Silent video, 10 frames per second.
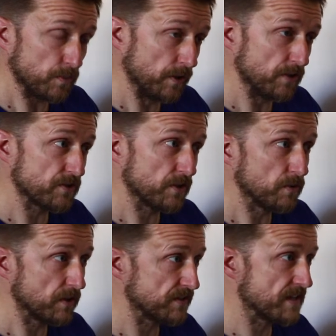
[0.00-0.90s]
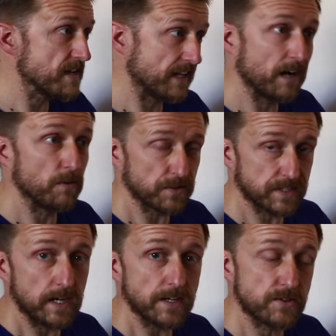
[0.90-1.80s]
up on the song, we can take out the
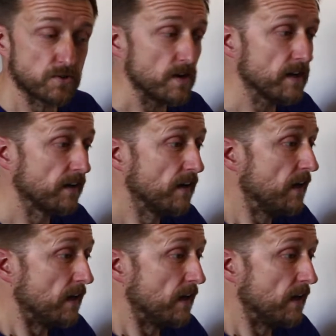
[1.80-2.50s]
guide track,